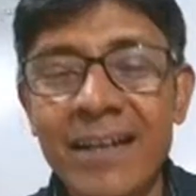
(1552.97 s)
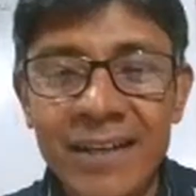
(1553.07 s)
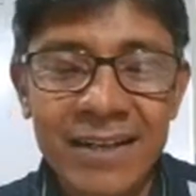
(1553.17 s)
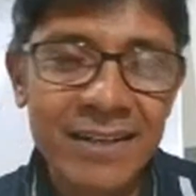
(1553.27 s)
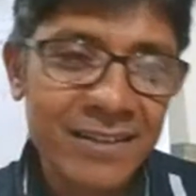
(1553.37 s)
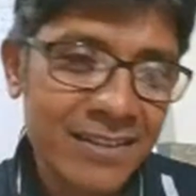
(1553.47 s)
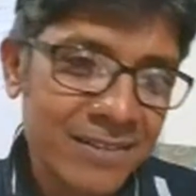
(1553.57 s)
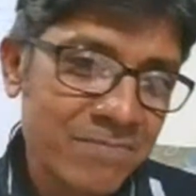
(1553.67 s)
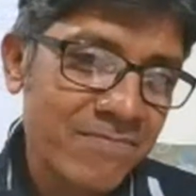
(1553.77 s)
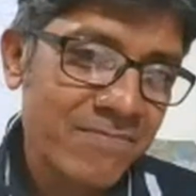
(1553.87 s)

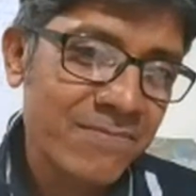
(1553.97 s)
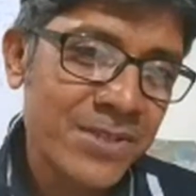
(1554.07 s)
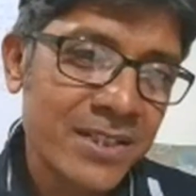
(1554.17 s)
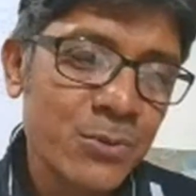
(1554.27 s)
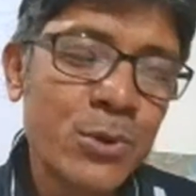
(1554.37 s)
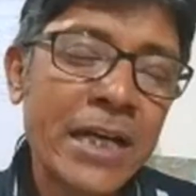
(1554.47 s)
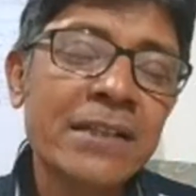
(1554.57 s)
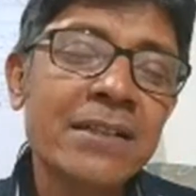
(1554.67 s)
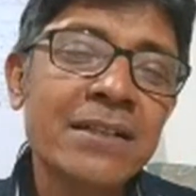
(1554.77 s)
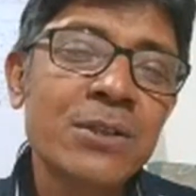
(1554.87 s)
You
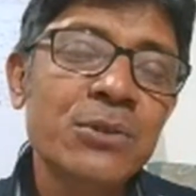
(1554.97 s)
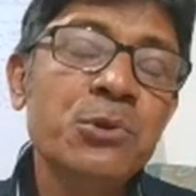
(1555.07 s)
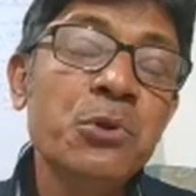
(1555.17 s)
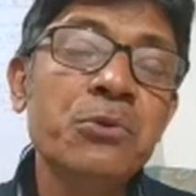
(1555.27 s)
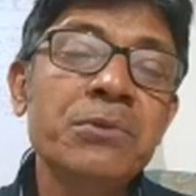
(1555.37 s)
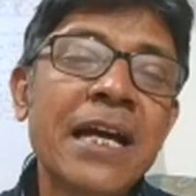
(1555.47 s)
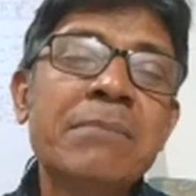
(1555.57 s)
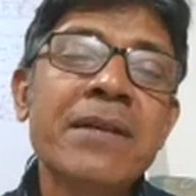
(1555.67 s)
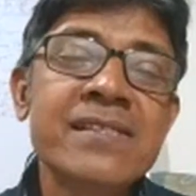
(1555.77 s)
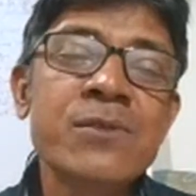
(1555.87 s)
can do that
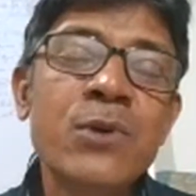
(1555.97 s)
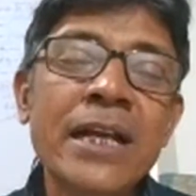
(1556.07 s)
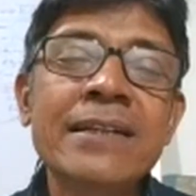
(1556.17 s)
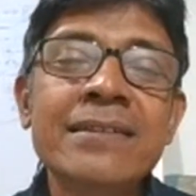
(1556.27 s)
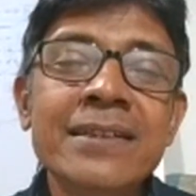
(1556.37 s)
means you don't